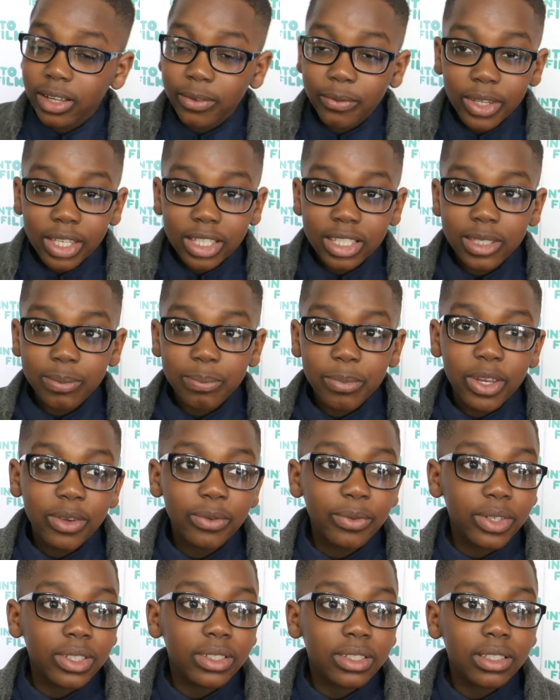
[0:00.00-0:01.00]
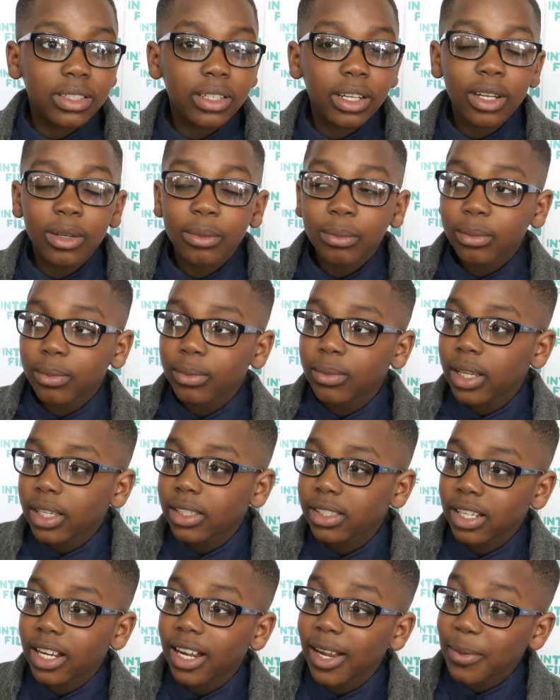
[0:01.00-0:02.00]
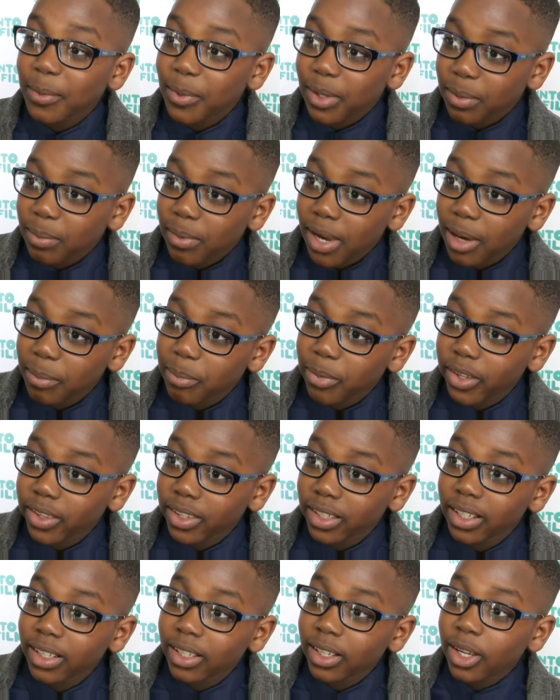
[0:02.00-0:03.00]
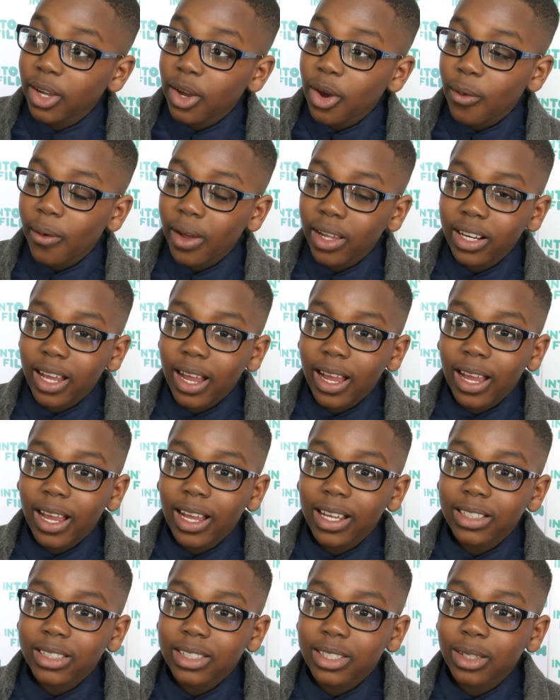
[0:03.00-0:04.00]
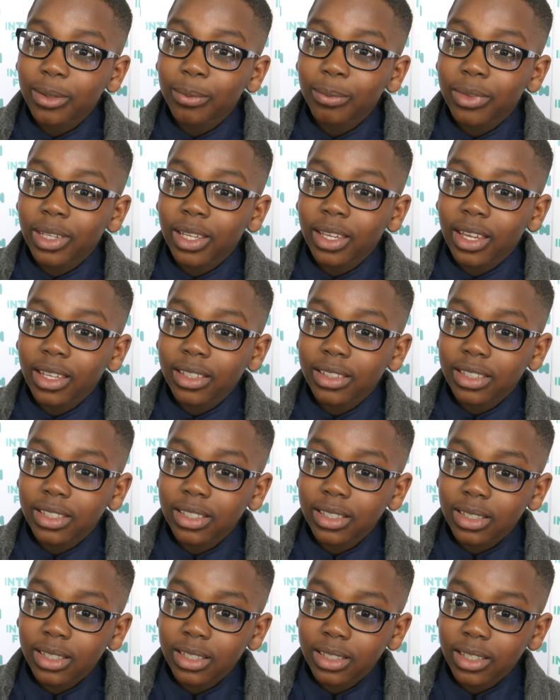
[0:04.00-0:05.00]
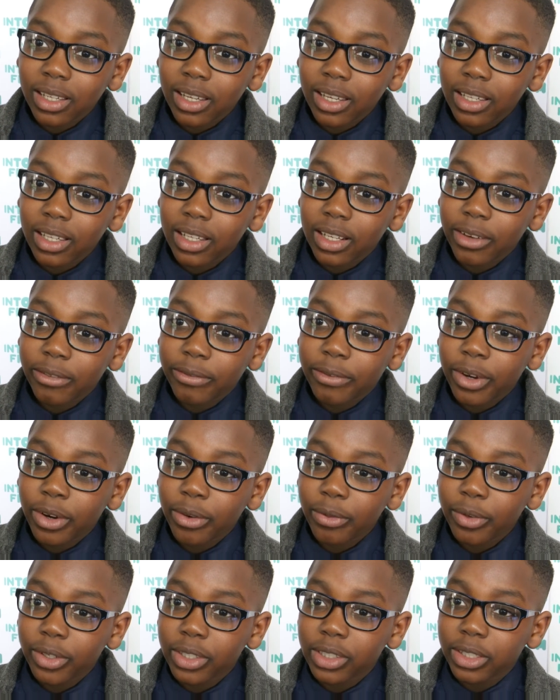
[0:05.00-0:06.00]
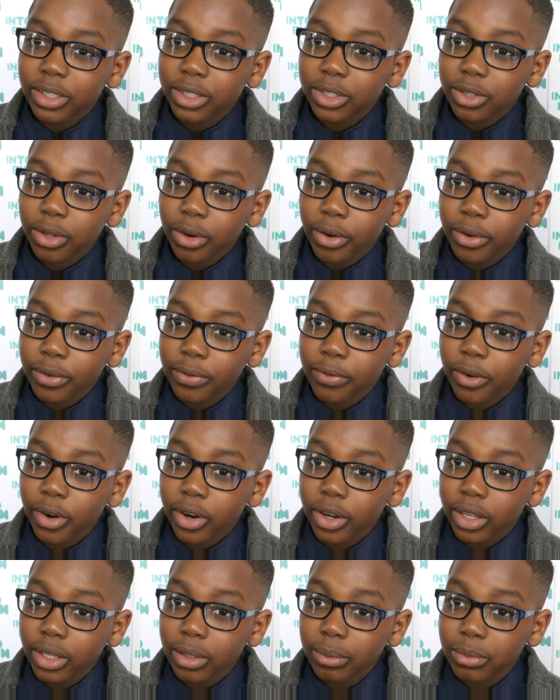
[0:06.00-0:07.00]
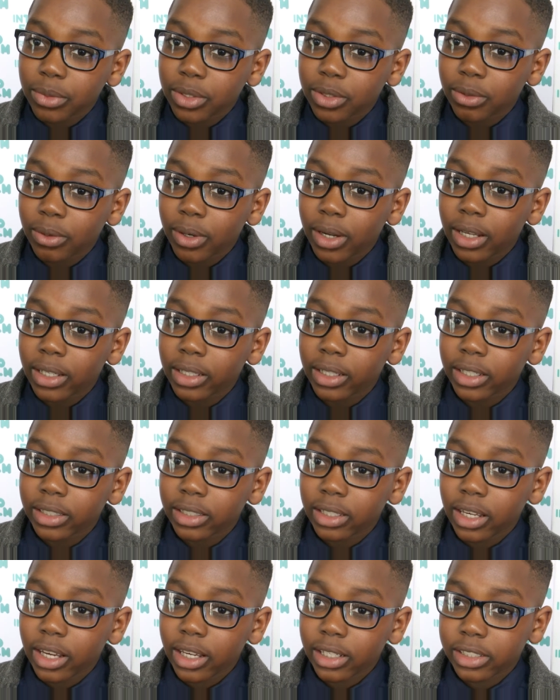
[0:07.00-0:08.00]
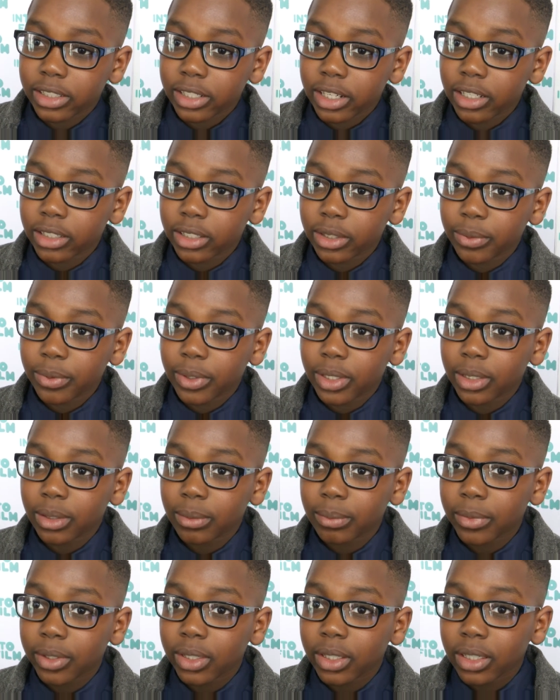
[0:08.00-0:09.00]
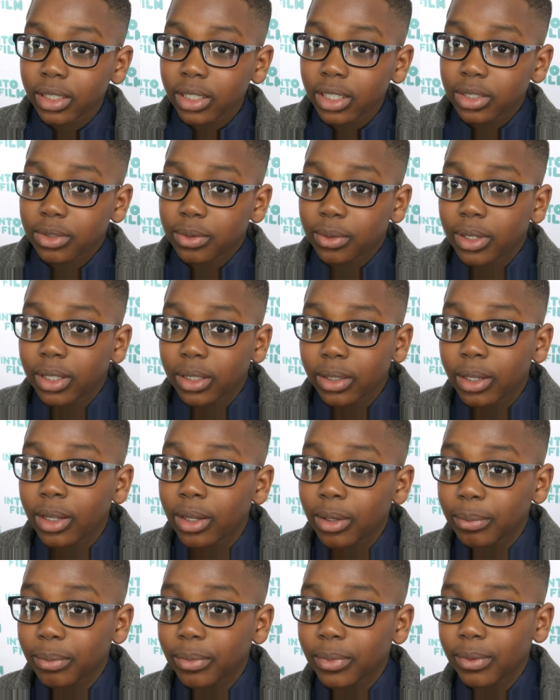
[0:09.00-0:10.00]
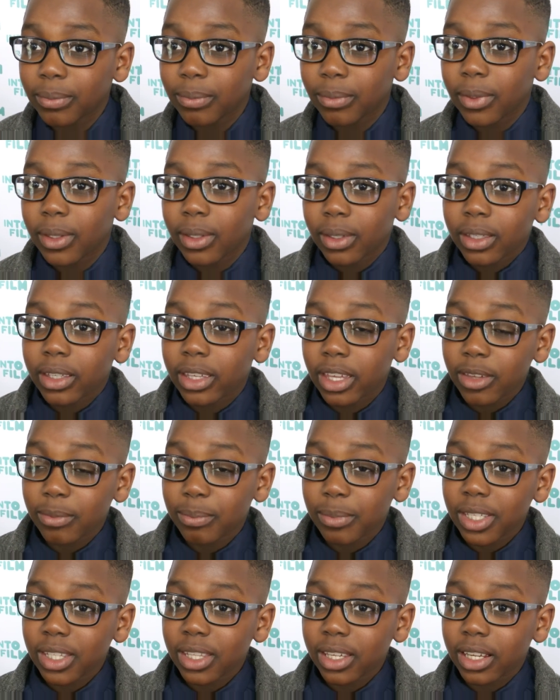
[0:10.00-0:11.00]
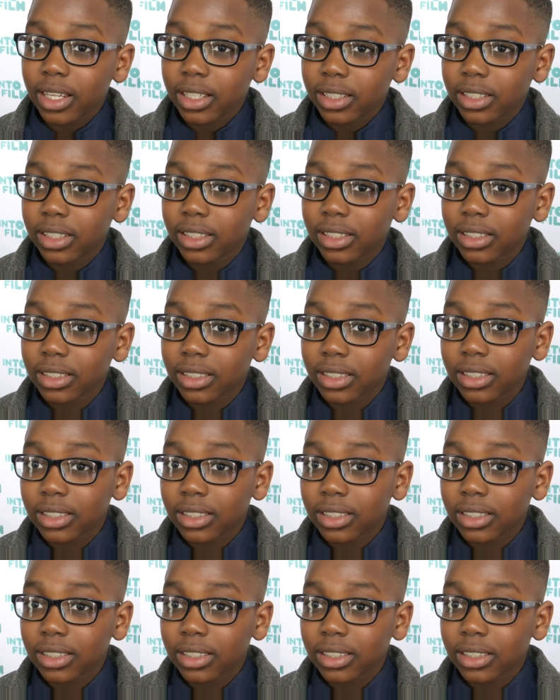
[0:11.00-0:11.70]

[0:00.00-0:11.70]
I've experienced um, a time with my brother when I had something and he did it, and I felt really sorry for him, so I let I shared it with him. That's what um, gave me the idea.